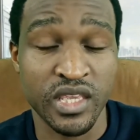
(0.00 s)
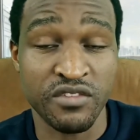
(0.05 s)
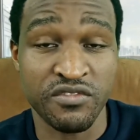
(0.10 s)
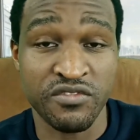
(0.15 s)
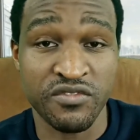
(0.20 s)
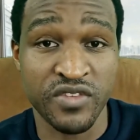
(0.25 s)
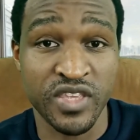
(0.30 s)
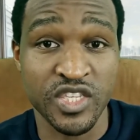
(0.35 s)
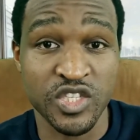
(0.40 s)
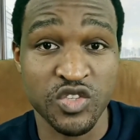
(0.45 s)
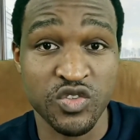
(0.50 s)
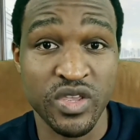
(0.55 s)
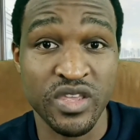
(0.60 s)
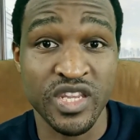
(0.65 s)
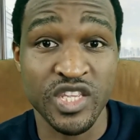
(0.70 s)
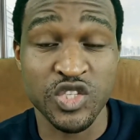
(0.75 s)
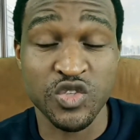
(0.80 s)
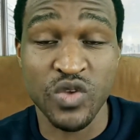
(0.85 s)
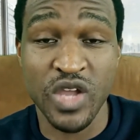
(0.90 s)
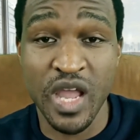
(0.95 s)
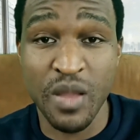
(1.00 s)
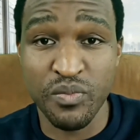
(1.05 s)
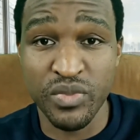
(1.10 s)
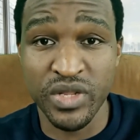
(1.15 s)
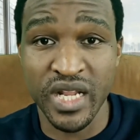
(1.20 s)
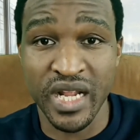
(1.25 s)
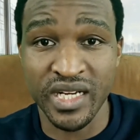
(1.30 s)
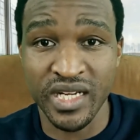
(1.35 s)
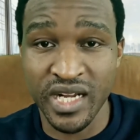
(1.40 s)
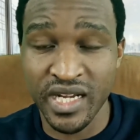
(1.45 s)
If it is to
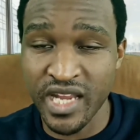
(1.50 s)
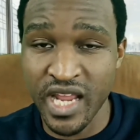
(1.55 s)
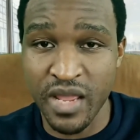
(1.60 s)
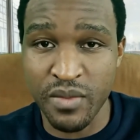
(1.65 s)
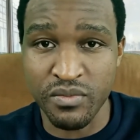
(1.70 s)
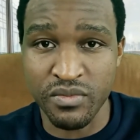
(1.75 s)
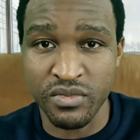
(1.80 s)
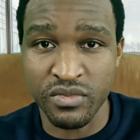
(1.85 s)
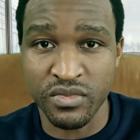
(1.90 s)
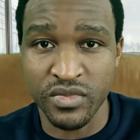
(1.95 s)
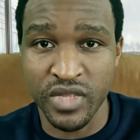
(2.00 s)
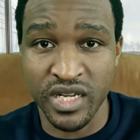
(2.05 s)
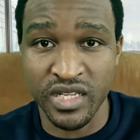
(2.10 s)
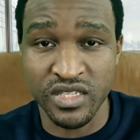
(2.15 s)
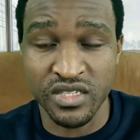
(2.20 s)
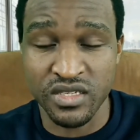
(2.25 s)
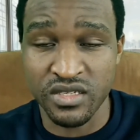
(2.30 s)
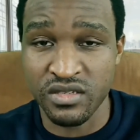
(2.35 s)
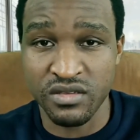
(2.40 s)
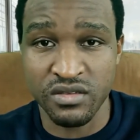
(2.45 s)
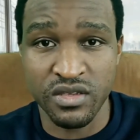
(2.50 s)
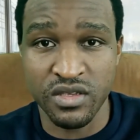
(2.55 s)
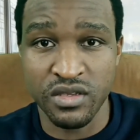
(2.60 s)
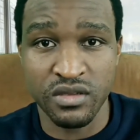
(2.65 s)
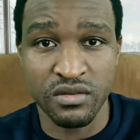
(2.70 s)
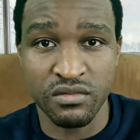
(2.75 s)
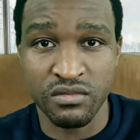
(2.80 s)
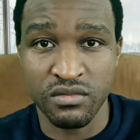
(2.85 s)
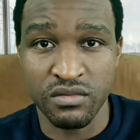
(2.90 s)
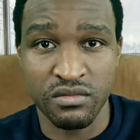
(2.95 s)
happen at that time, that is
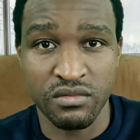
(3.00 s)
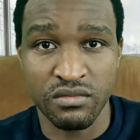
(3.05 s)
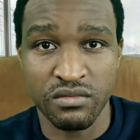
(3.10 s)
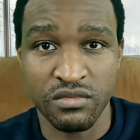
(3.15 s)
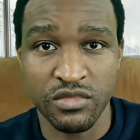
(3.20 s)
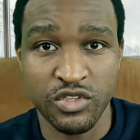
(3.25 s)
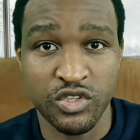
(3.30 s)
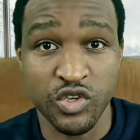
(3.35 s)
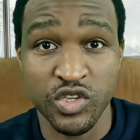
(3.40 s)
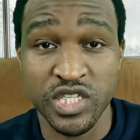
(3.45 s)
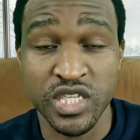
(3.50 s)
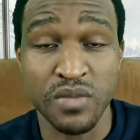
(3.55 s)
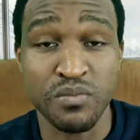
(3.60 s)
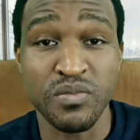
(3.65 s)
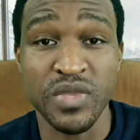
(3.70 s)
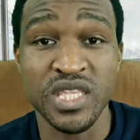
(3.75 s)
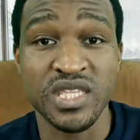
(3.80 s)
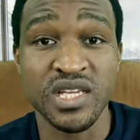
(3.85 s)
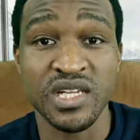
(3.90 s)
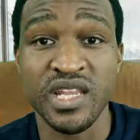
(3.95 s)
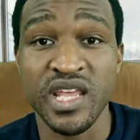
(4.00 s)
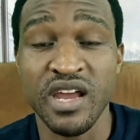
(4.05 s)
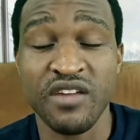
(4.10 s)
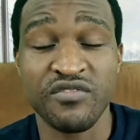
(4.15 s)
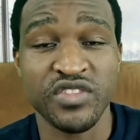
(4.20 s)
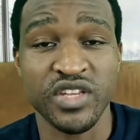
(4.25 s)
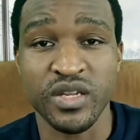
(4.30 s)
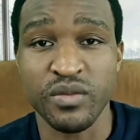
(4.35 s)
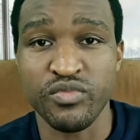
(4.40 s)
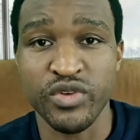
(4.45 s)
just immediately
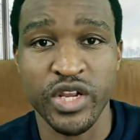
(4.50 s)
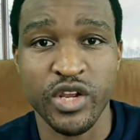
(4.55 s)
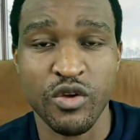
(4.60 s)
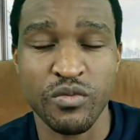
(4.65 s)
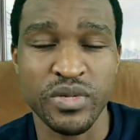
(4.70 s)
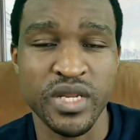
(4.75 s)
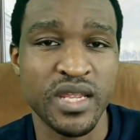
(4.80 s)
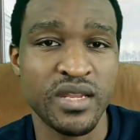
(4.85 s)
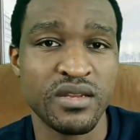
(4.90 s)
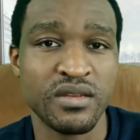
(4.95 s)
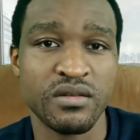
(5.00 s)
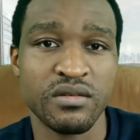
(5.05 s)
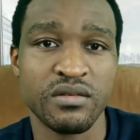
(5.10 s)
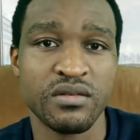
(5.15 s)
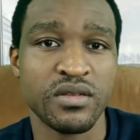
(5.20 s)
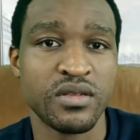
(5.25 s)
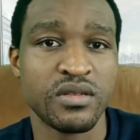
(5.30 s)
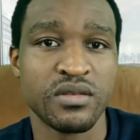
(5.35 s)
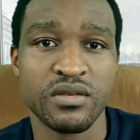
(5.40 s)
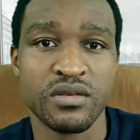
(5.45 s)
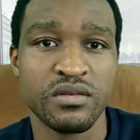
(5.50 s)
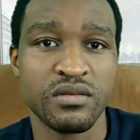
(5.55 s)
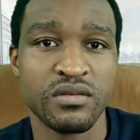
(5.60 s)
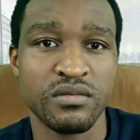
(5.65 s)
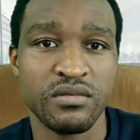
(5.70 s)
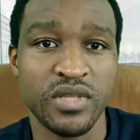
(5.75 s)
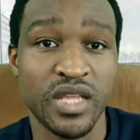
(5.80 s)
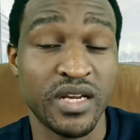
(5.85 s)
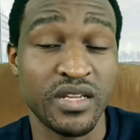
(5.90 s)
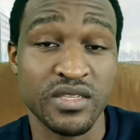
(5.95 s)
after the breakup, then
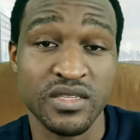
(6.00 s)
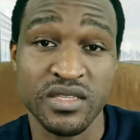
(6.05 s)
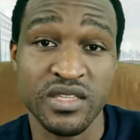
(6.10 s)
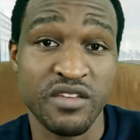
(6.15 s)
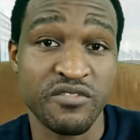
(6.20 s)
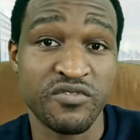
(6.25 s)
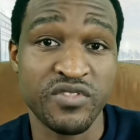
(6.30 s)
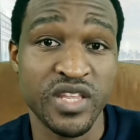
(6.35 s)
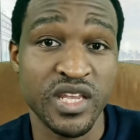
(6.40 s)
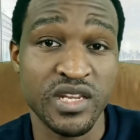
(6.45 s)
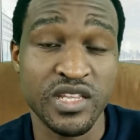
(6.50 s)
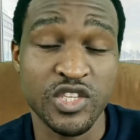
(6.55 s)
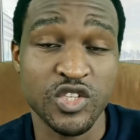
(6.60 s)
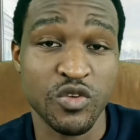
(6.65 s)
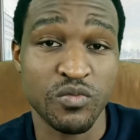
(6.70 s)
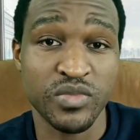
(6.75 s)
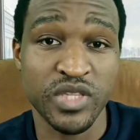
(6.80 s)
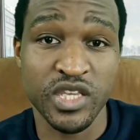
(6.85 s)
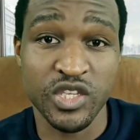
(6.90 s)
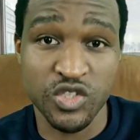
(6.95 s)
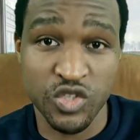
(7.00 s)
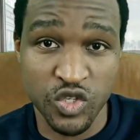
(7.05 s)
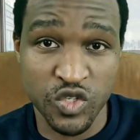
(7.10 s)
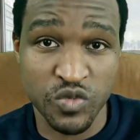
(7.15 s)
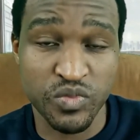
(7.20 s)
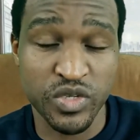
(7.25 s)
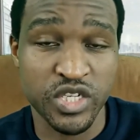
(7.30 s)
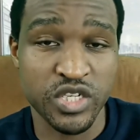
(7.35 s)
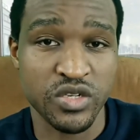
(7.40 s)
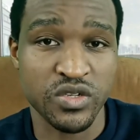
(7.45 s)
that is definitely something
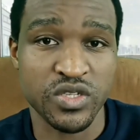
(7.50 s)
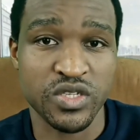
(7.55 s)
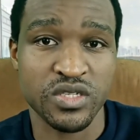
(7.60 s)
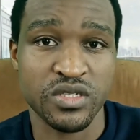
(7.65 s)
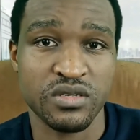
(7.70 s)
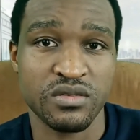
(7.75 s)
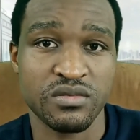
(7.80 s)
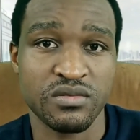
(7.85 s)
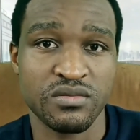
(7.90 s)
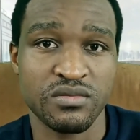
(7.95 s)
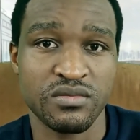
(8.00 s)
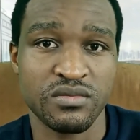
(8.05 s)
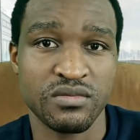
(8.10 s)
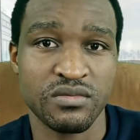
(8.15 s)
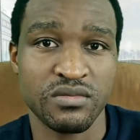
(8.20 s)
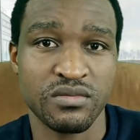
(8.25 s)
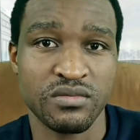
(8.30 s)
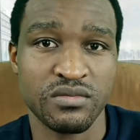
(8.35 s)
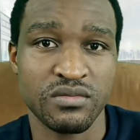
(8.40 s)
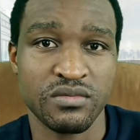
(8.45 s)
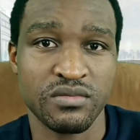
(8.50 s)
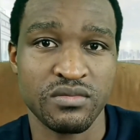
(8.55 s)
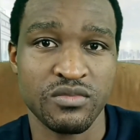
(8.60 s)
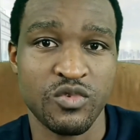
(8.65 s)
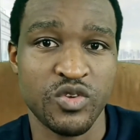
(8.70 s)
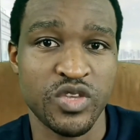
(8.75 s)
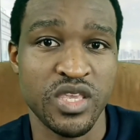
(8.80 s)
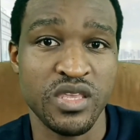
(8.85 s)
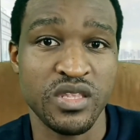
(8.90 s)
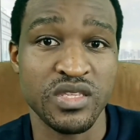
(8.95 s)
suspicious.
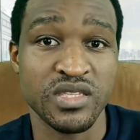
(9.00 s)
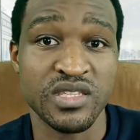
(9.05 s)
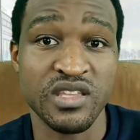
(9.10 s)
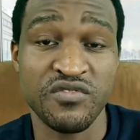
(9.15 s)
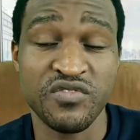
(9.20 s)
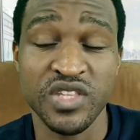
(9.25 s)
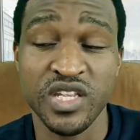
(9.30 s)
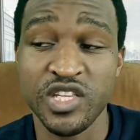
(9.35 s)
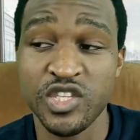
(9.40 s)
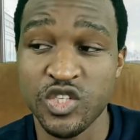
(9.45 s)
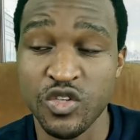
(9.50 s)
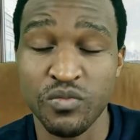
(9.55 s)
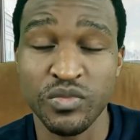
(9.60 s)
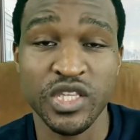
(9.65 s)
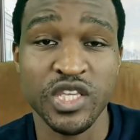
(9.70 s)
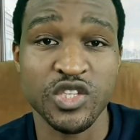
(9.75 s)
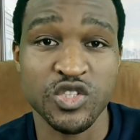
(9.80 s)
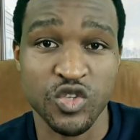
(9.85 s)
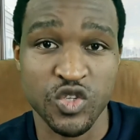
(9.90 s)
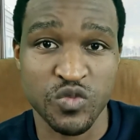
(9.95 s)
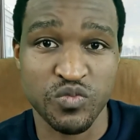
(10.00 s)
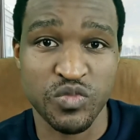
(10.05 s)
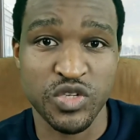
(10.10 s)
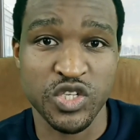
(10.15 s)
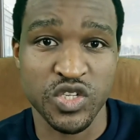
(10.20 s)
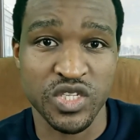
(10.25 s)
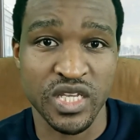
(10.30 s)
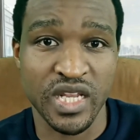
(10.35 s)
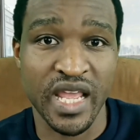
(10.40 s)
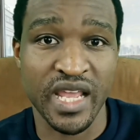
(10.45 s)
Okay, it is definitely something
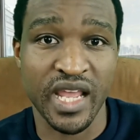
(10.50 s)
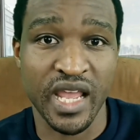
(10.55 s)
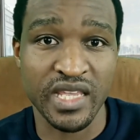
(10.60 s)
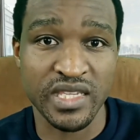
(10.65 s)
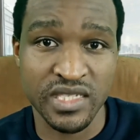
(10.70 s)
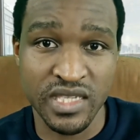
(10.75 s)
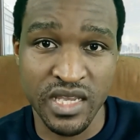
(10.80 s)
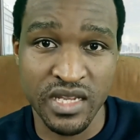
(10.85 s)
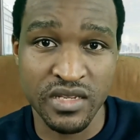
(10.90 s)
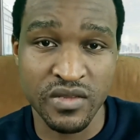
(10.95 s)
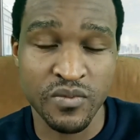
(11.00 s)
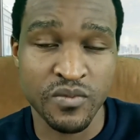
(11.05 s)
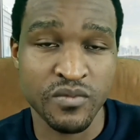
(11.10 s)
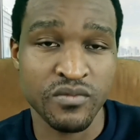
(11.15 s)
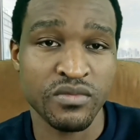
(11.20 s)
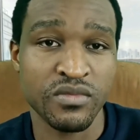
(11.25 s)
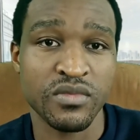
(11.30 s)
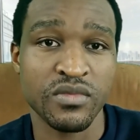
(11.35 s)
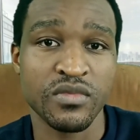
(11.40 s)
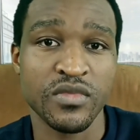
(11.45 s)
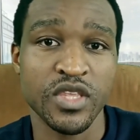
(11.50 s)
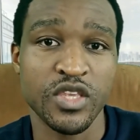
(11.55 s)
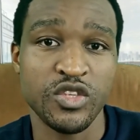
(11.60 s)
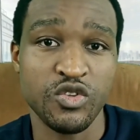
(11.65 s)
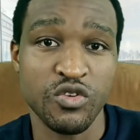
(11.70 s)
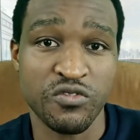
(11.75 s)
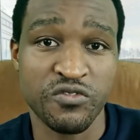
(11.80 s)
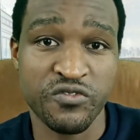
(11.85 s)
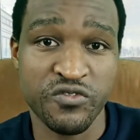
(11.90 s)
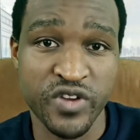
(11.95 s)
suspicious, and like I said,
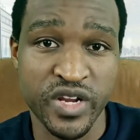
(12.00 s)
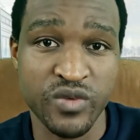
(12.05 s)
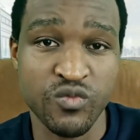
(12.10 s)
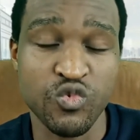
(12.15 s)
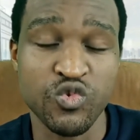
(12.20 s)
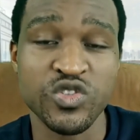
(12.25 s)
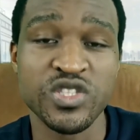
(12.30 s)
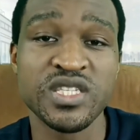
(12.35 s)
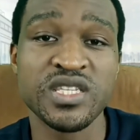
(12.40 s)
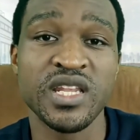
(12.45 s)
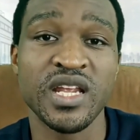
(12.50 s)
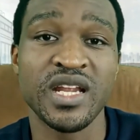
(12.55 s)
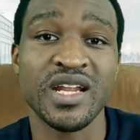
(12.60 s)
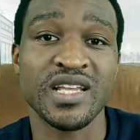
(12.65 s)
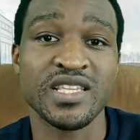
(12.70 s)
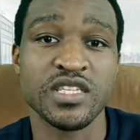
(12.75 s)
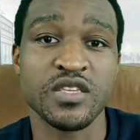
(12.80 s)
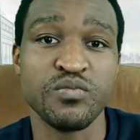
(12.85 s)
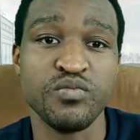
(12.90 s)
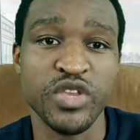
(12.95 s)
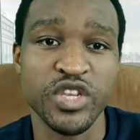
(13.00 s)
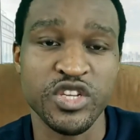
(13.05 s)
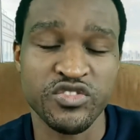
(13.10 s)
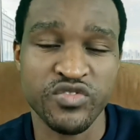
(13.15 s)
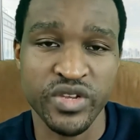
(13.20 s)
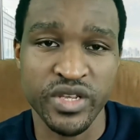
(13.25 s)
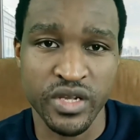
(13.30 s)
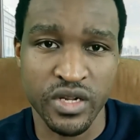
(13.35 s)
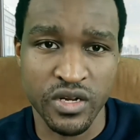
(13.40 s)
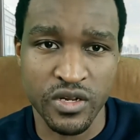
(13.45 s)
your friend will see that as a
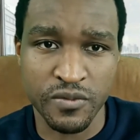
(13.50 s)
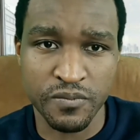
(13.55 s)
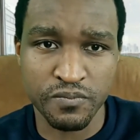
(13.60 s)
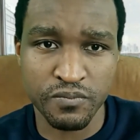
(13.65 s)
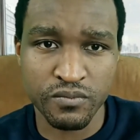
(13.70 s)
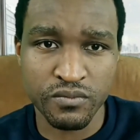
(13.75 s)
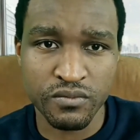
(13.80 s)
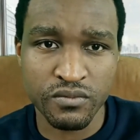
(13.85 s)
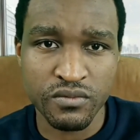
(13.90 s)
betrayal.